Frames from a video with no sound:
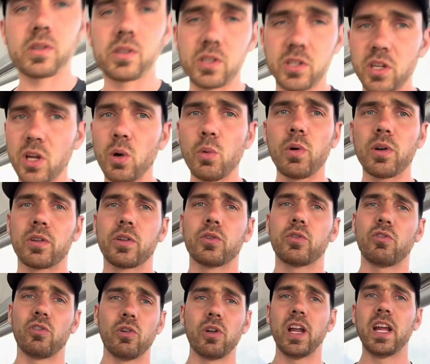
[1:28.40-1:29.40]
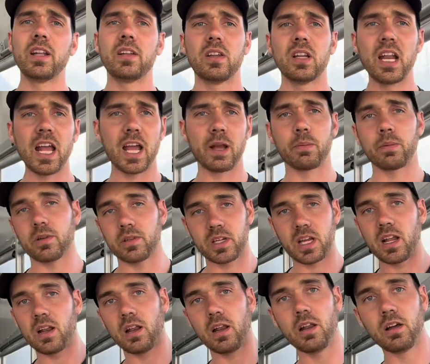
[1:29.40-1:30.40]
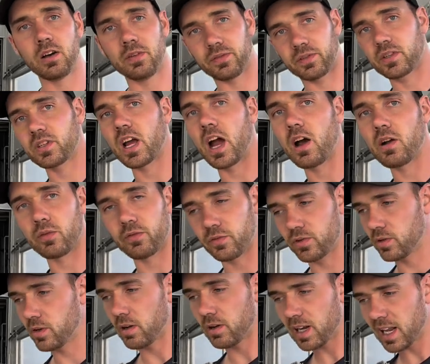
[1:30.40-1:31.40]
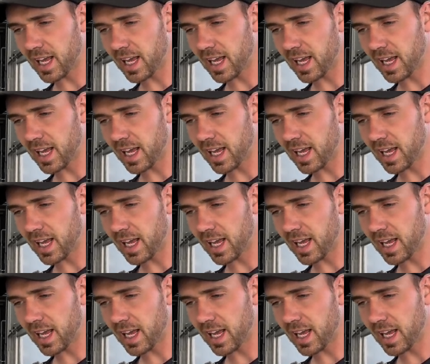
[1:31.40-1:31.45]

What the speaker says: I still wanted to run anti-lag, because I love the sound of, you know,